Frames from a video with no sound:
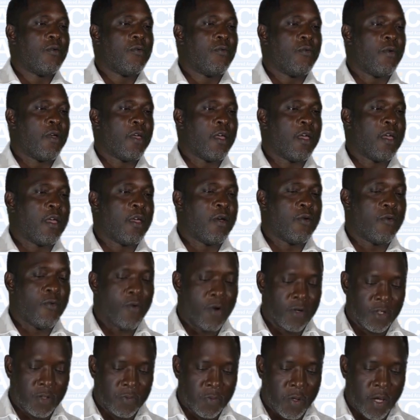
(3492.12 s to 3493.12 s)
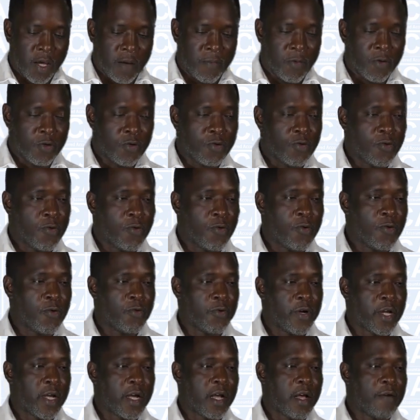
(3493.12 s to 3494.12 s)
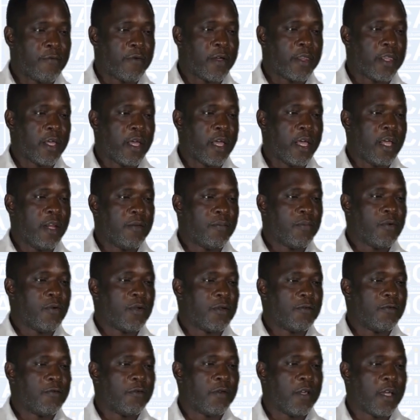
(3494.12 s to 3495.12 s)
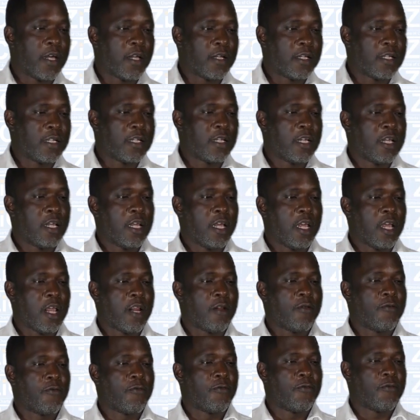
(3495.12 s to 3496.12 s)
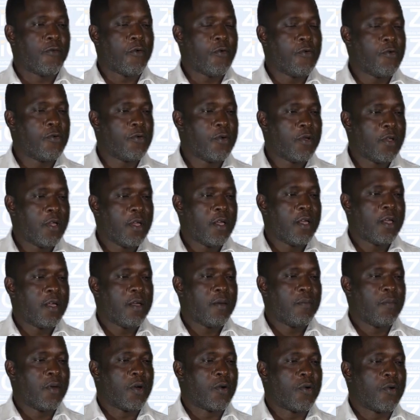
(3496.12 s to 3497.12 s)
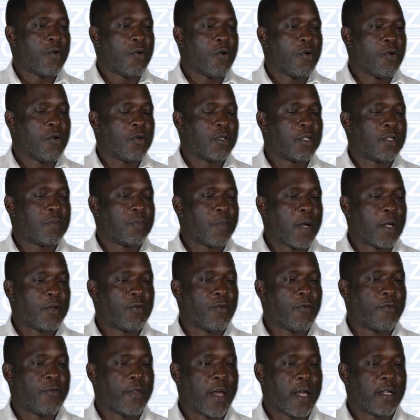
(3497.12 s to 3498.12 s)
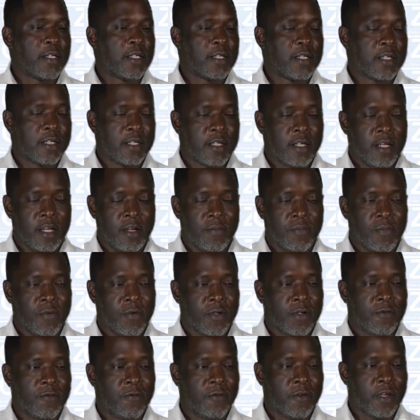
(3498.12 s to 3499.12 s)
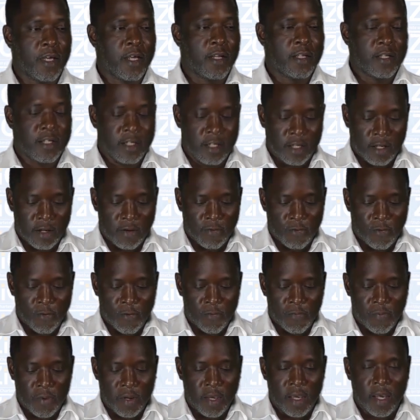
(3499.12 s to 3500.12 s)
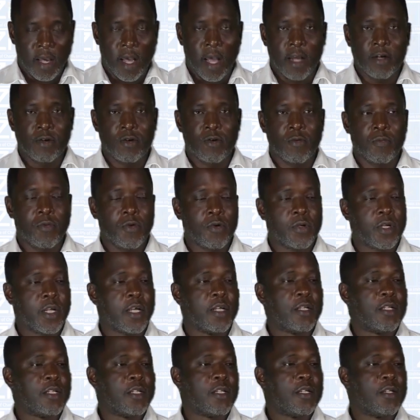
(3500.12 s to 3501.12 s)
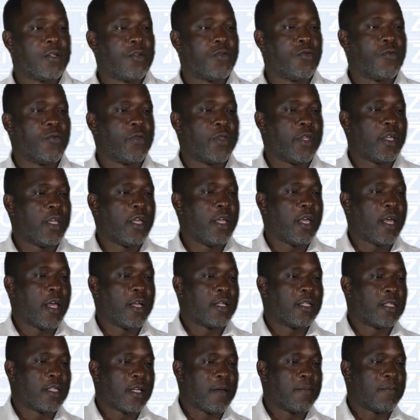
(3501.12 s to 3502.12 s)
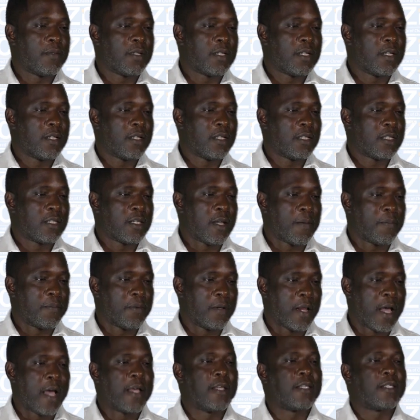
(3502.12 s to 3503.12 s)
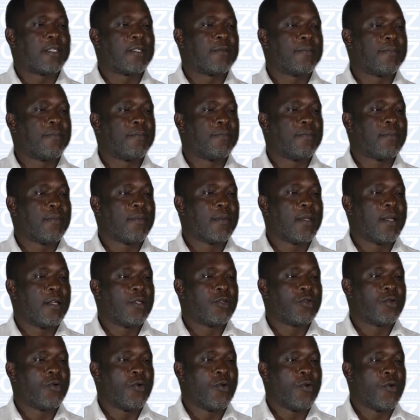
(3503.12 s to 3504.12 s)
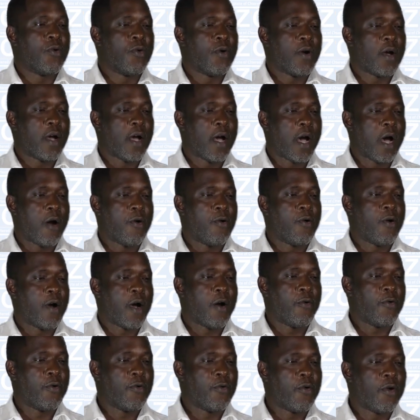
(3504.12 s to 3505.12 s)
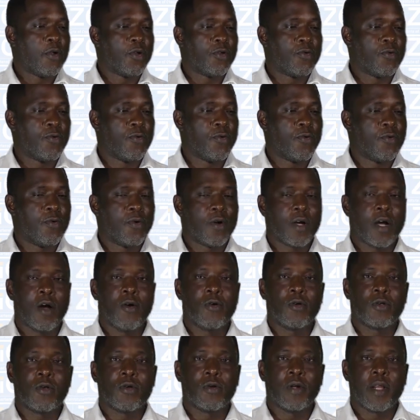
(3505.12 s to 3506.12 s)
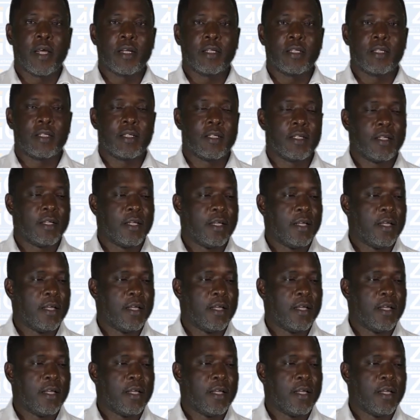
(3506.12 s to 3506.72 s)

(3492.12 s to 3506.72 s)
we won't be able to recover the input VAT in full, because part of that input VAT will be attributed to the exempt supplies. So how are we going to calculate